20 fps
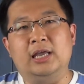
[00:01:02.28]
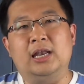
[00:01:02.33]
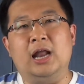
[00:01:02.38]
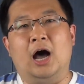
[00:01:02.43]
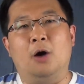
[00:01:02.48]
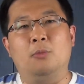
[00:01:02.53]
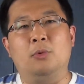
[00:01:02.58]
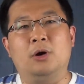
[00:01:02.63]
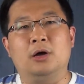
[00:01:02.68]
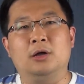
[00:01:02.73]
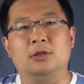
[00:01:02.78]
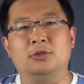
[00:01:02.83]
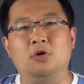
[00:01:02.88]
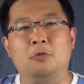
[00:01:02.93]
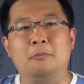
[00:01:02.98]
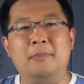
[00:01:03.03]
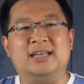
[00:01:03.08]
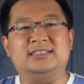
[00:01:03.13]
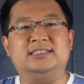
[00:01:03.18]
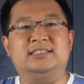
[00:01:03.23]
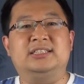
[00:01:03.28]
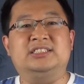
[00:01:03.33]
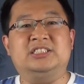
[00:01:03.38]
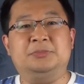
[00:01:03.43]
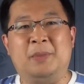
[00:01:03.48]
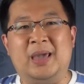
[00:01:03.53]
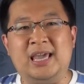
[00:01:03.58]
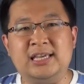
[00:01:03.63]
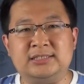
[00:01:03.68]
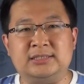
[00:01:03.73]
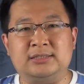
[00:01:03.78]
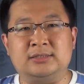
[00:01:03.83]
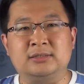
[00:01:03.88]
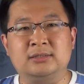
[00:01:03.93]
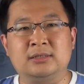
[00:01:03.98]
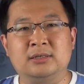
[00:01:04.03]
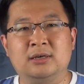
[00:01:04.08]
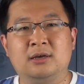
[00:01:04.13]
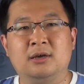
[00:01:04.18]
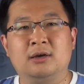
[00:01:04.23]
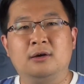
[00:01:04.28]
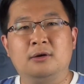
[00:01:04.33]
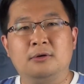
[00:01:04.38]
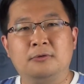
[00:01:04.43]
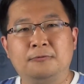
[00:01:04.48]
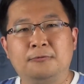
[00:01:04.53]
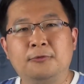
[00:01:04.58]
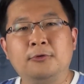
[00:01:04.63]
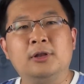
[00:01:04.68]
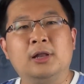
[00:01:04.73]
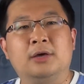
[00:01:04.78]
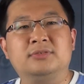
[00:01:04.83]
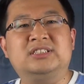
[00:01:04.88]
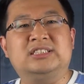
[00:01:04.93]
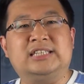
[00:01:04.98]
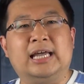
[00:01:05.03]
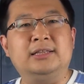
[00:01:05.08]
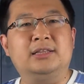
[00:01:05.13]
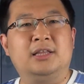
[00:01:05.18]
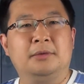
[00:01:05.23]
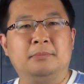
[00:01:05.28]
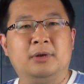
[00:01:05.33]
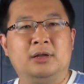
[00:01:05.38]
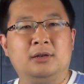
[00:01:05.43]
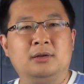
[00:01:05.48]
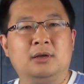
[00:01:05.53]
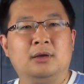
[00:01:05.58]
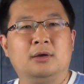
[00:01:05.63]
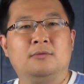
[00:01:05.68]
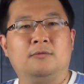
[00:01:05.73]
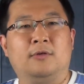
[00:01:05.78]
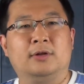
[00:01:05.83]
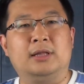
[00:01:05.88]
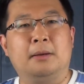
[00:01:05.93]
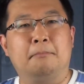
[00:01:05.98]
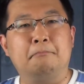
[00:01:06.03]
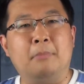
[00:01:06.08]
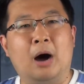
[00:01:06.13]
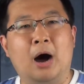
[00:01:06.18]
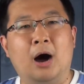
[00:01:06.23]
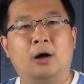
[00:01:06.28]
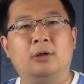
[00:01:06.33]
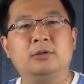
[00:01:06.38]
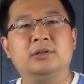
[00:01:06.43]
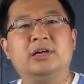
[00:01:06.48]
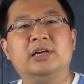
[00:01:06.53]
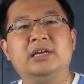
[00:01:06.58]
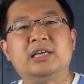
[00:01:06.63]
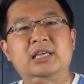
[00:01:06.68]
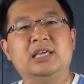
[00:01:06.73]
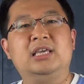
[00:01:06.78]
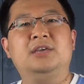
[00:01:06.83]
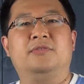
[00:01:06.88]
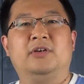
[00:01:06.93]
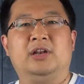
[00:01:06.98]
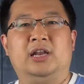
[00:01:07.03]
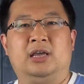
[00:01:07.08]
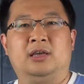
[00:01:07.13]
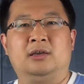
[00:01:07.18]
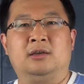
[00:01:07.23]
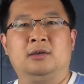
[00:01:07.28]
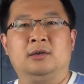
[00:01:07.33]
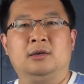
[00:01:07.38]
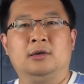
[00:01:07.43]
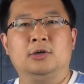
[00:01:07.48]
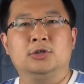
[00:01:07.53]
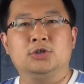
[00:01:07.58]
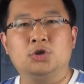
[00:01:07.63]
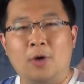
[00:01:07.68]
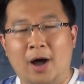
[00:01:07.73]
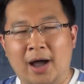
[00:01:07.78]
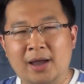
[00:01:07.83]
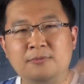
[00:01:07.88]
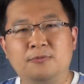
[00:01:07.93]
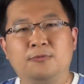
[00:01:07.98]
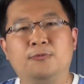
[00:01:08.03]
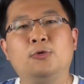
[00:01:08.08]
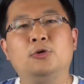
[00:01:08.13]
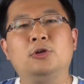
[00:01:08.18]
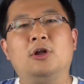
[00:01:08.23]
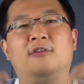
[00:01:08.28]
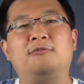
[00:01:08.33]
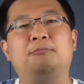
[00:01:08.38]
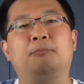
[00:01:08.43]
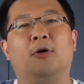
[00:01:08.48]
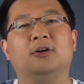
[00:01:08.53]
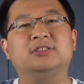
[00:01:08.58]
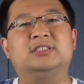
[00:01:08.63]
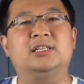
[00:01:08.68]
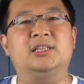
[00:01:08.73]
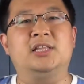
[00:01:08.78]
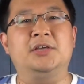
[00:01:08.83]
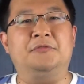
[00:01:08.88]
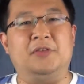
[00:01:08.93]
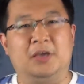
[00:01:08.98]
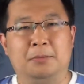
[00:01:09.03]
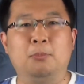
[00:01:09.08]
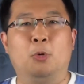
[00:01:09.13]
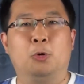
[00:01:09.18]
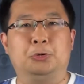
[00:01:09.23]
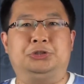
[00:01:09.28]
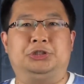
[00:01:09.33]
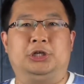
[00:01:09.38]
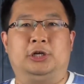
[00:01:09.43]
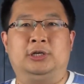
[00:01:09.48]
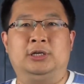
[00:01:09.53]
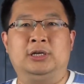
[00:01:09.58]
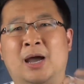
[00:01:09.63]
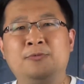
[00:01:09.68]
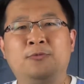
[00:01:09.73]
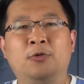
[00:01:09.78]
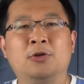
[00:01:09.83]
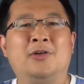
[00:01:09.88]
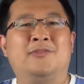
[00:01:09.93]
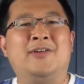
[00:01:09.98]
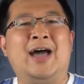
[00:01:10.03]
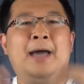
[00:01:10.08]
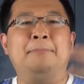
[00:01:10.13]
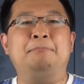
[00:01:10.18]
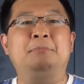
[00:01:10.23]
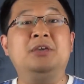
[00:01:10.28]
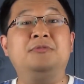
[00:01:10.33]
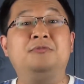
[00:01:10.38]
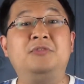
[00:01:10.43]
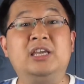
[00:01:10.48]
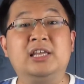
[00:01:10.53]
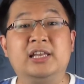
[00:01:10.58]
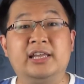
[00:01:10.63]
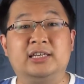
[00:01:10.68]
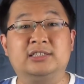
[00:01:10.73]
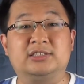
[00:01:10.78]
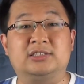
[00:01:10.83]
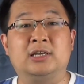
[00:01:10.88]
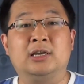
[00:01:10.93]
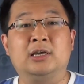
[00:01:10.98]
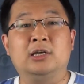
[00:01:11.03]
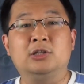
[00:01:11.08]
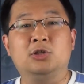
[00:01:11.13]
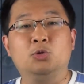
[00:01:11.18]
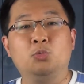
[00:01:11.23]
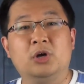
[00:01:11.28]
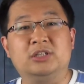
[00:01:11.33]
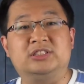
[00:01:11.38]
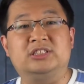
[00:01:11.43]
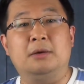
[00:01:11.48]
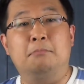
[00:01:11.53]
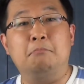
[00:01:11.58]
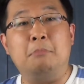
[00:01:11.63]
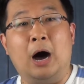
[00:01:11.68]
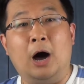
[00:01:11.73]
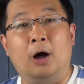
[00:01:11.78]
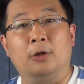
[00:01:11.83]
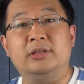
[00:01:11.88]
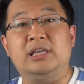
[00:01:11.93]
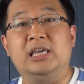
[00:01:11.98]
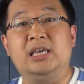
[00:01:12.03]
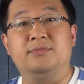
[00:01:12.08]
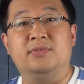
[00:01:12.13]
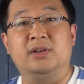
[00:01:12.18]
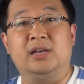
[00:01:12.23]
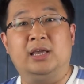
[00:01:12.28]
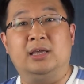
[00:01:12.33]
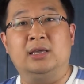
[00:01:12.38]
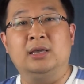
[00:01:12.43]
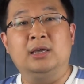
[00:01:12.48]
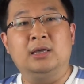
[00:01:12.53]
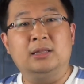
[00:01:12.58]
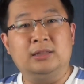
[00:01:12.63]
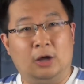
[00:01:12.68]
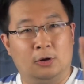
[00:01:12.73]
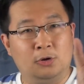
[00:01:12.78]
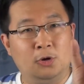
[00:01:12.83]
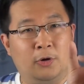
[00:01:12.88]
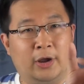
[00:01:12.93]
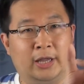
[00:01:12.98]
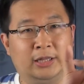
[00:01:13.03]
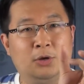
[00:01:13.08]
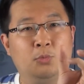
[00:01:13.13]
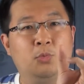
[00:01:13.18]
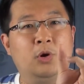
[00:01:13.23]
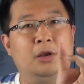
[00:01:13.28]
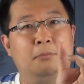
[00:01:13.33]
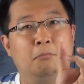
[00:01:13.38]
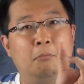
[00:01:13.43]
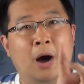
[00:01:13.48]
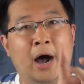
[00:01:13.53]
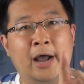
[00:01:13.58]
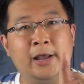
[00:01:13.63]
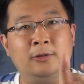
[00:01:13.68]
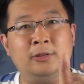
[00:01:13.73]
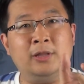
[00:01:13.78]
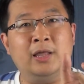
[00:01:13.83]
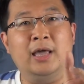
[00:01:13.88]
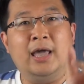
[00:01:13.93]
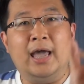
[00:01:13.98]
in our domestic space, full of sentiment for the mild evening. So I'm full of positive emotion. I'm full of happy feelings towards the mild evening. Now look at the word mild